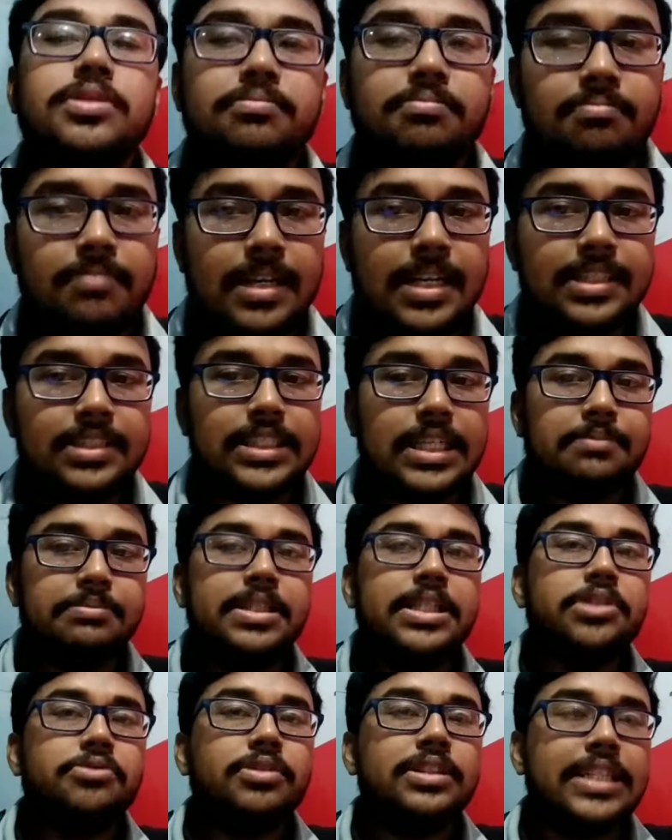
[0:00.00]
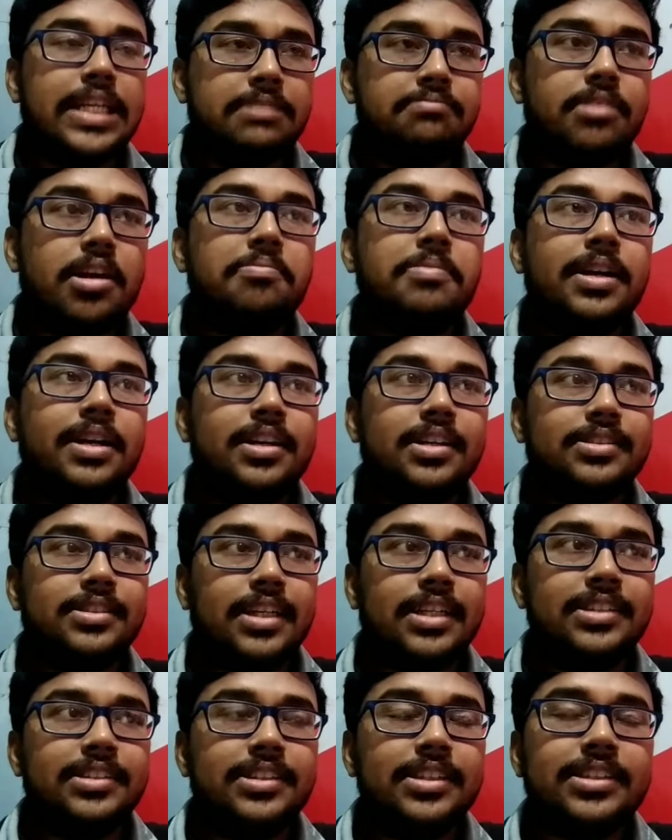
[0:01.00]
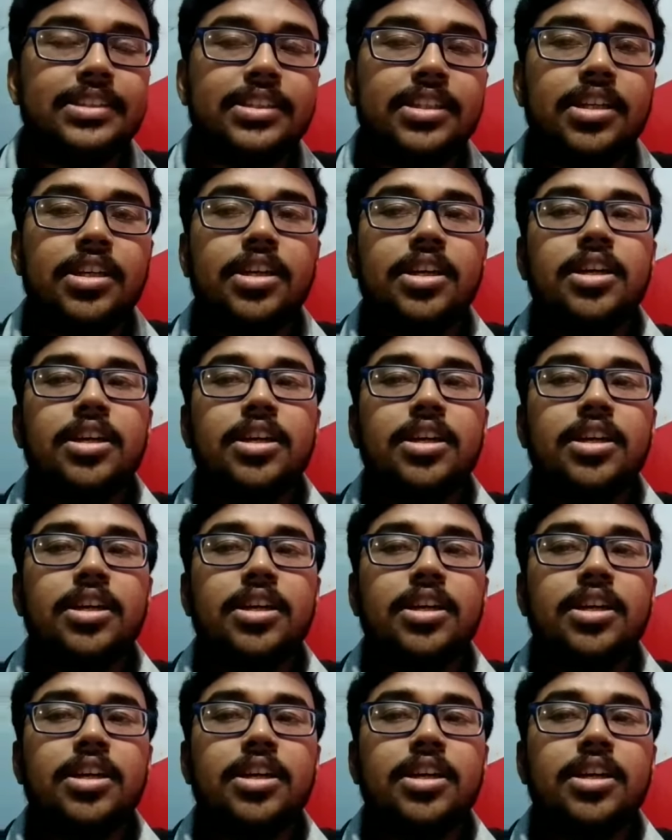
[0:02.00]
my subject was environmental sciences.